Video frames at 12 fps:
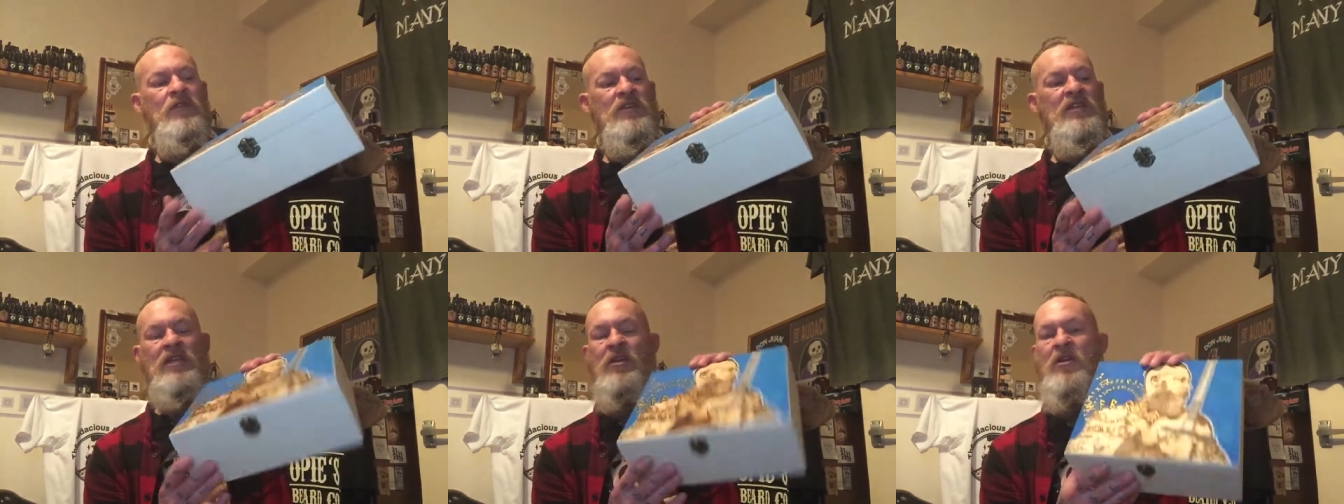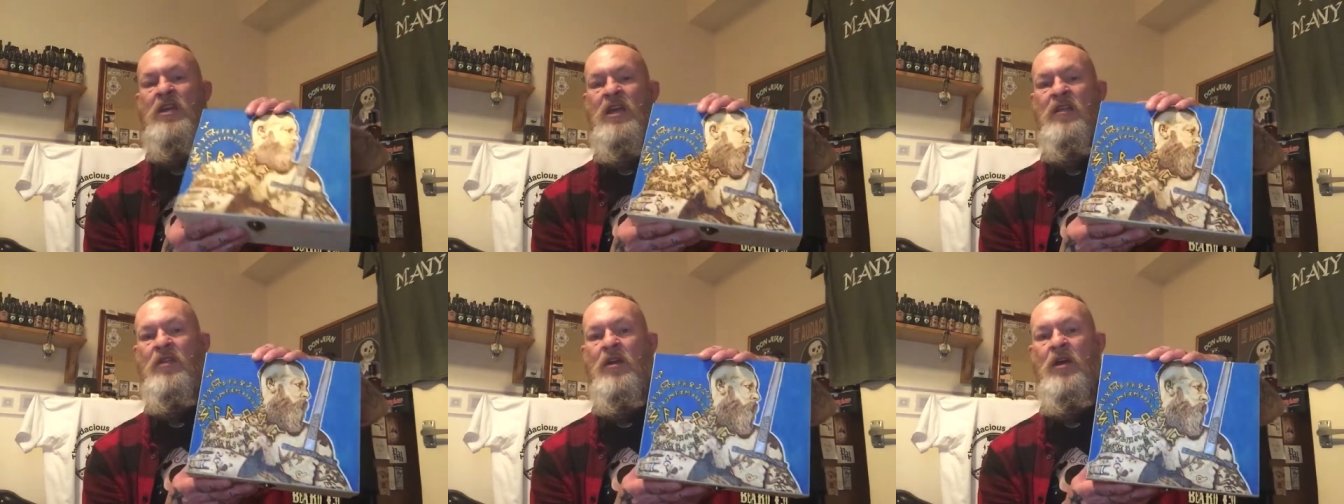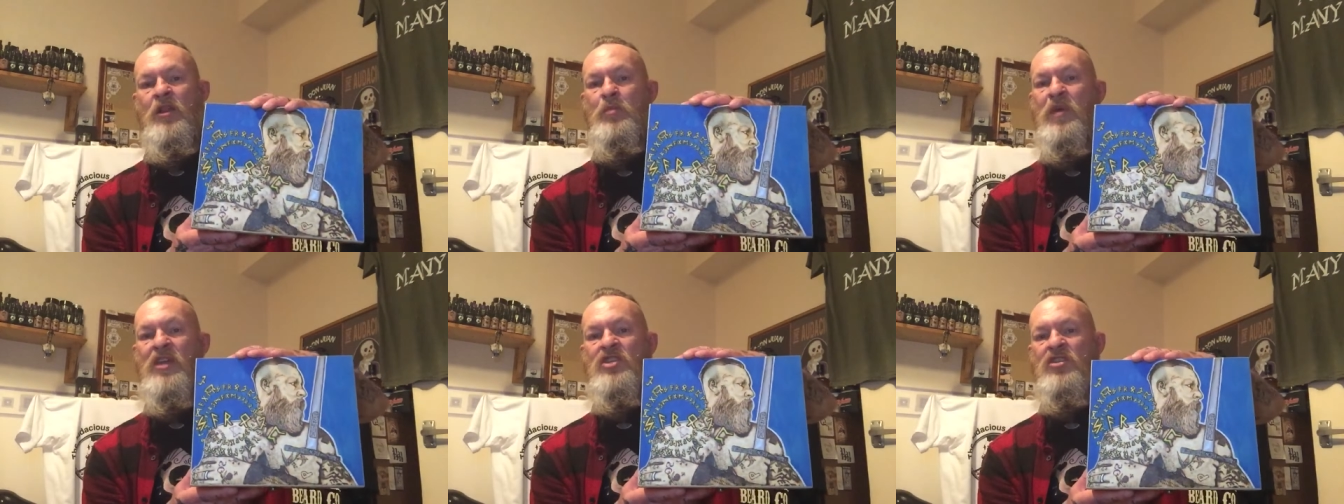if it didn't look anything like the
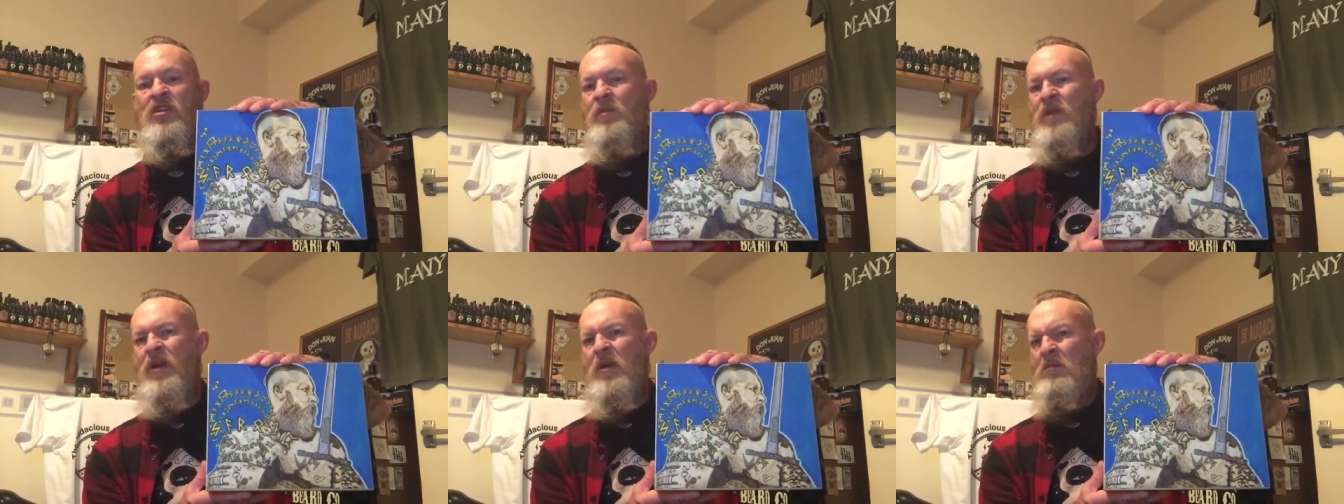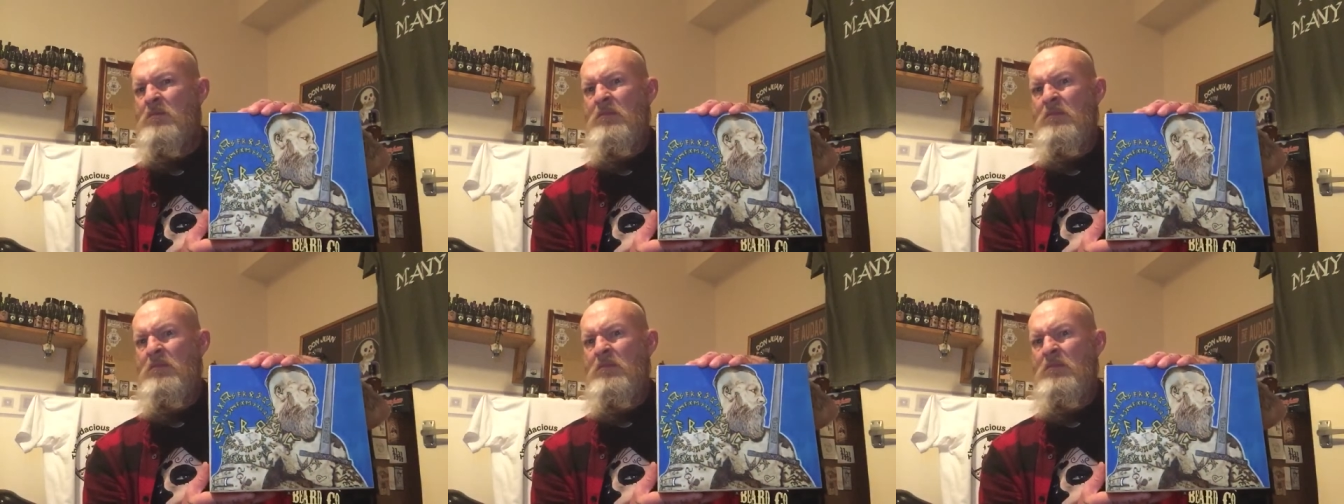picture, I'd be like,